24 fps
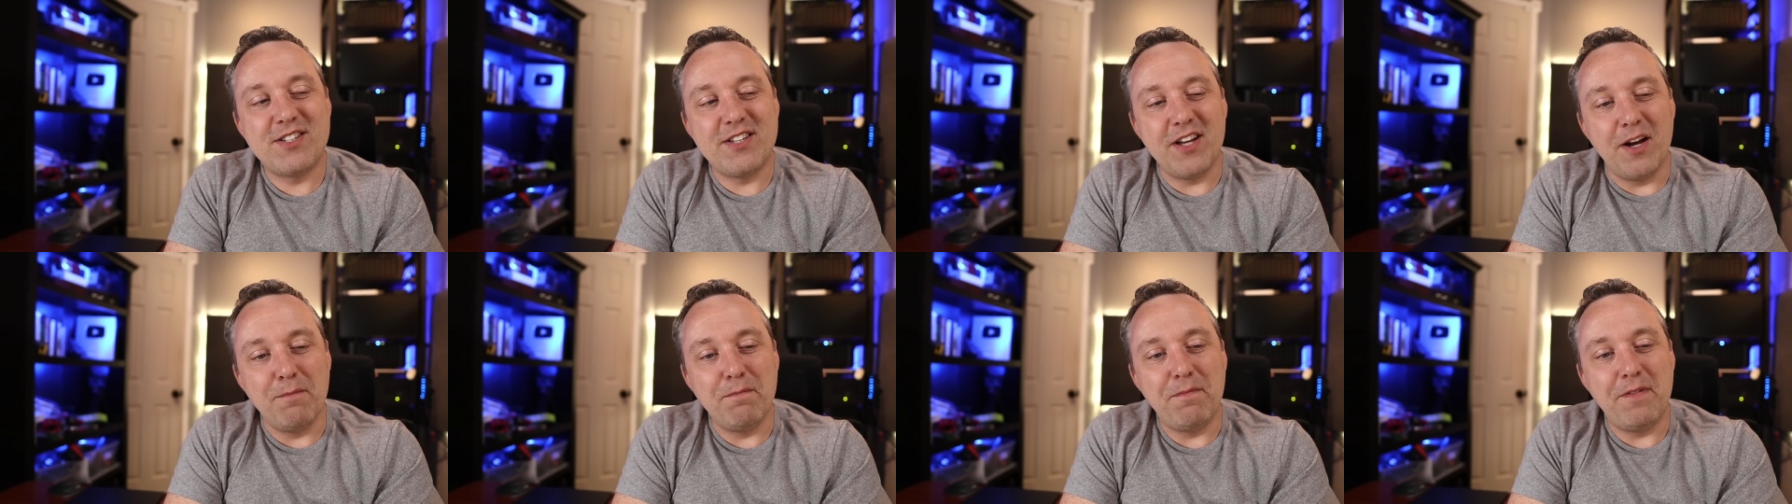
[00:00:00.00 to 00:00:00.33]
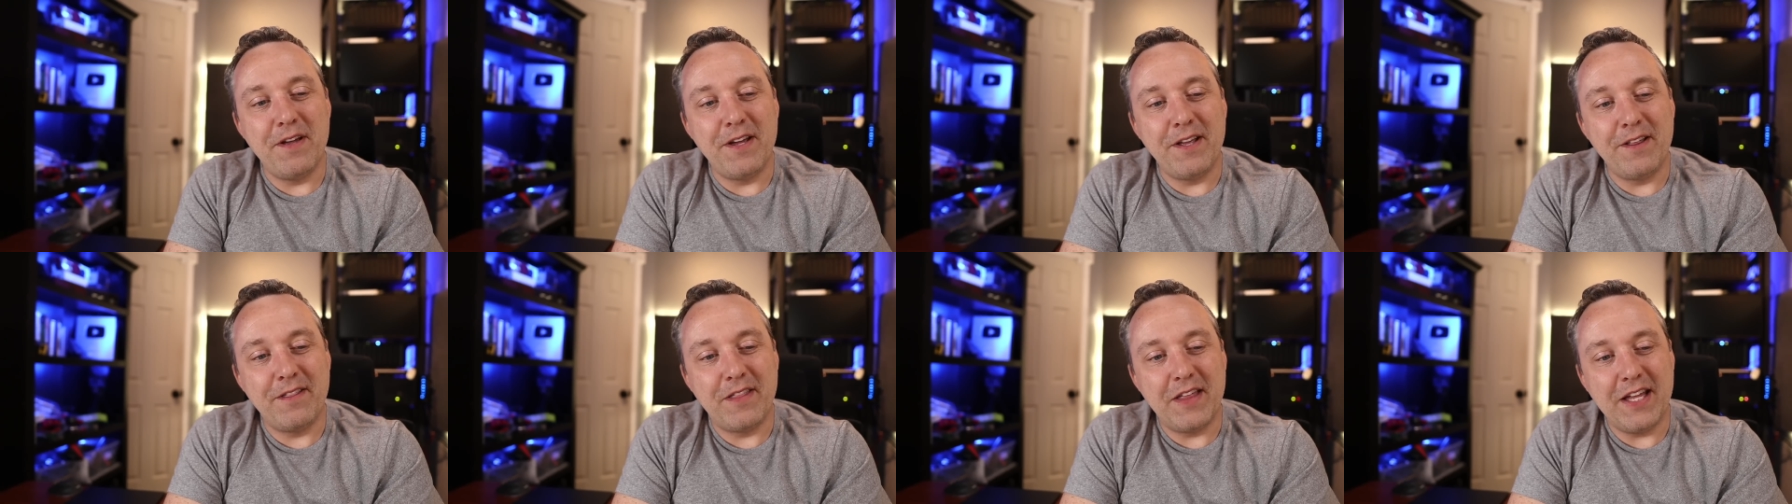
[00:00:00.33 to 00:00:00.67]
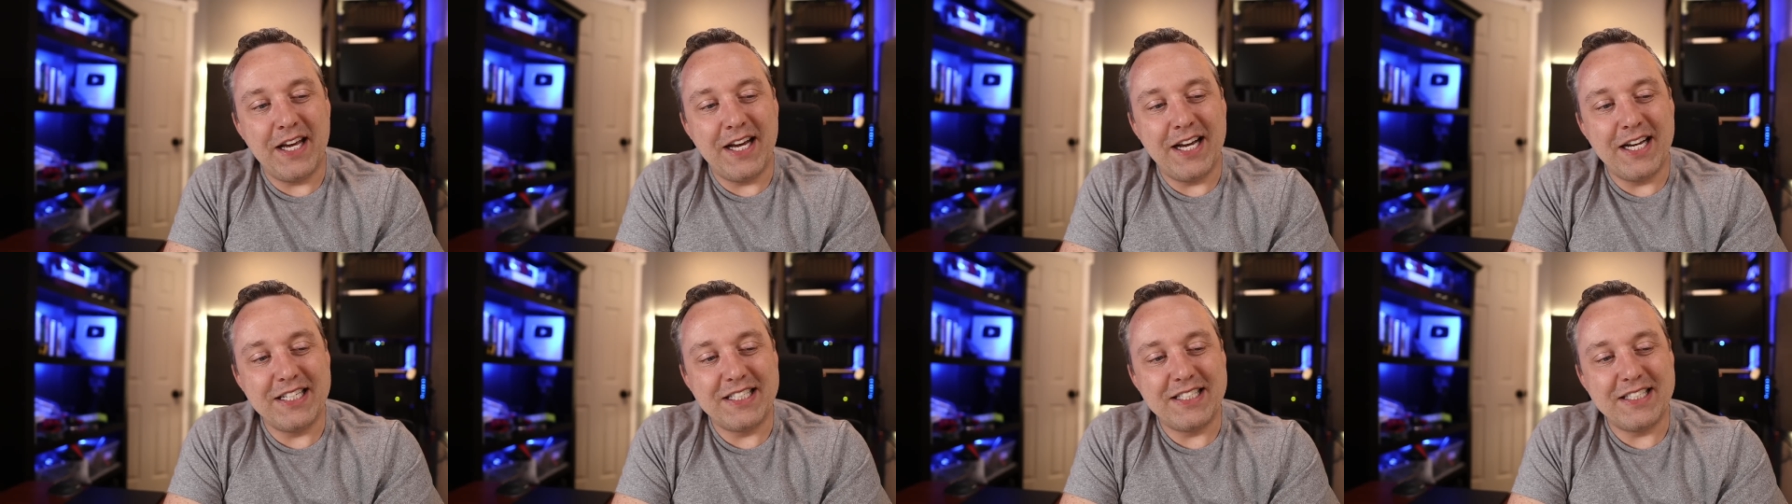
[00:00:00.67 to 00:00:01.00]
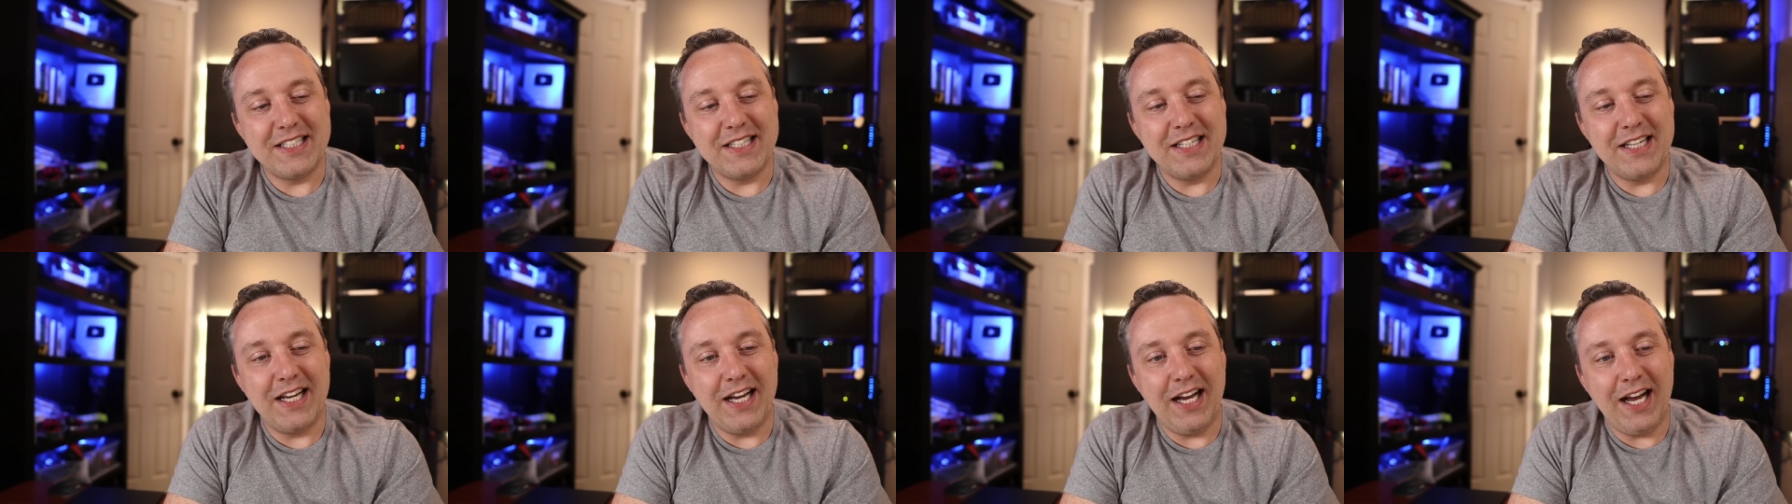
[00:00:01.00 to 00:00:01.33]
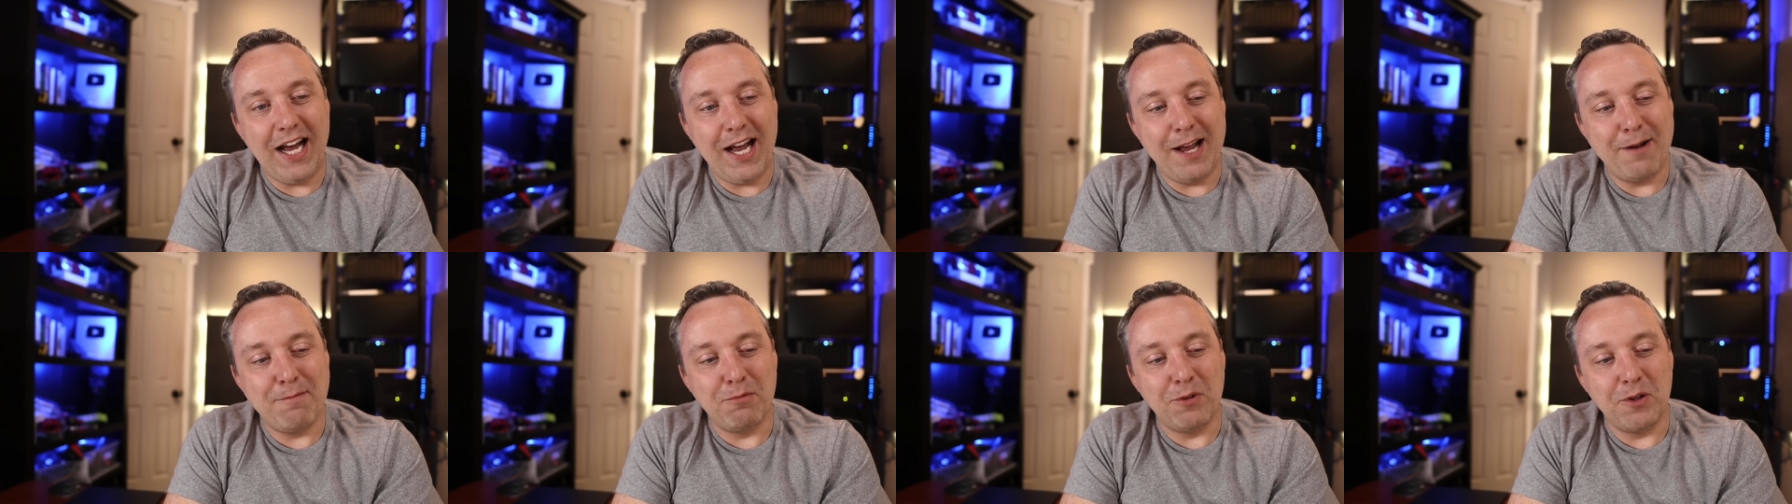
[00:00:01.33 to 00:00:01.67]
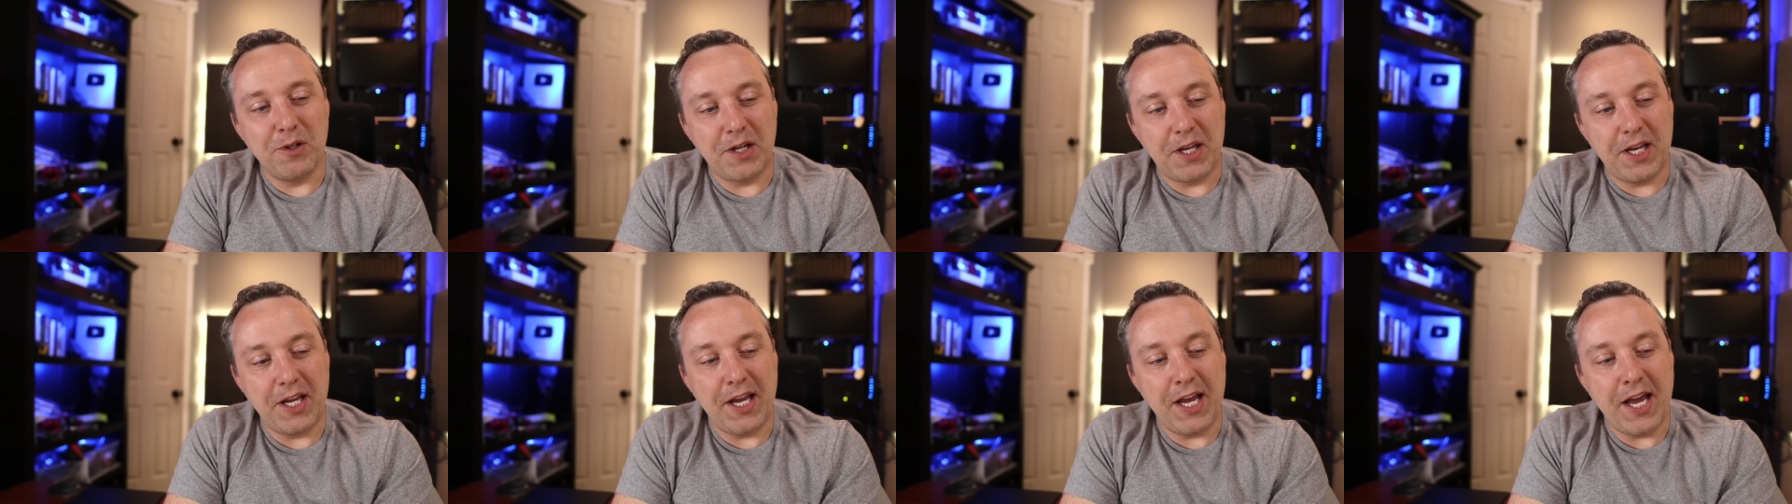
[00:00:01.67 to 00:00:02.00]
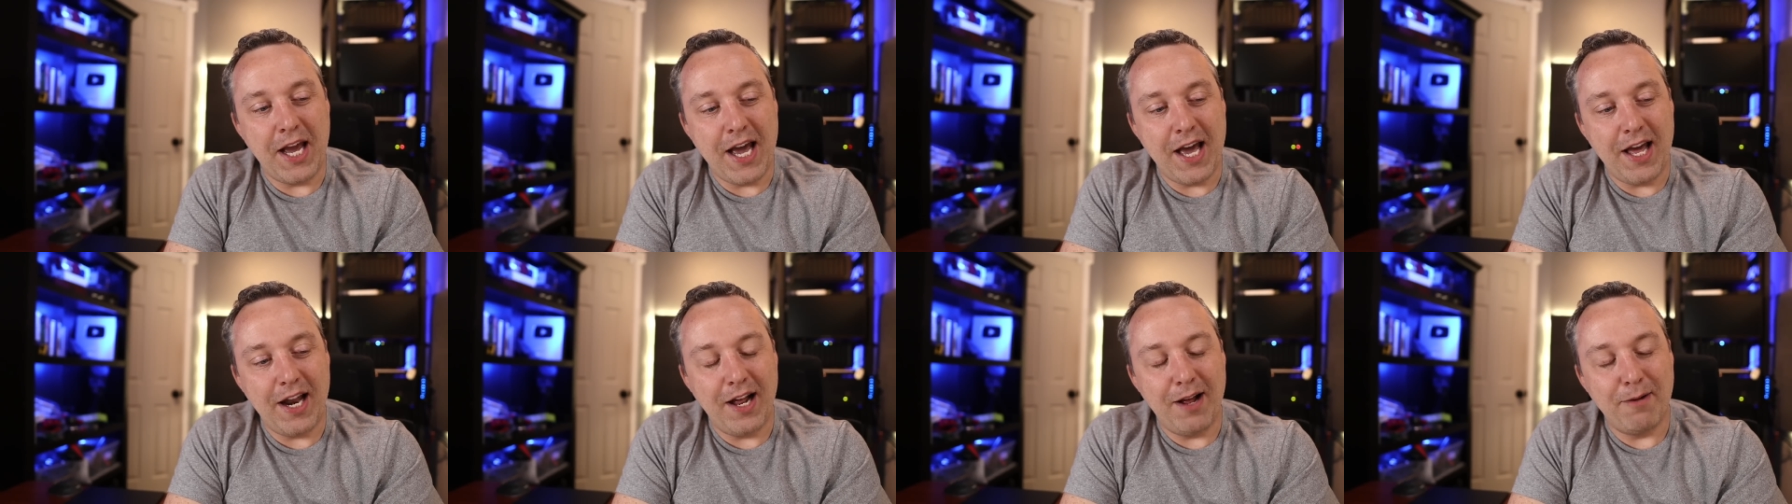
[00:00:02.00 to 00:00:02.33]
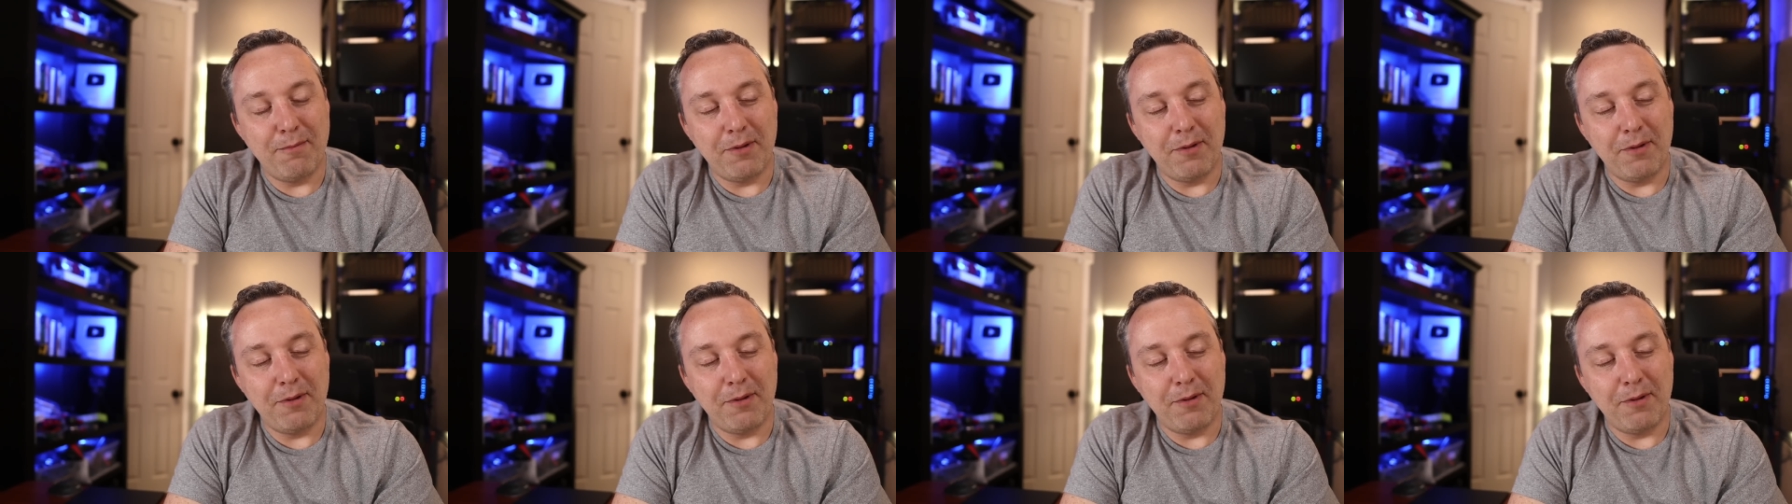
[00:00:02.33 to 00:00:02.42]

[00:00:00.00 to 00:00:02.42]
something that I'm looking at.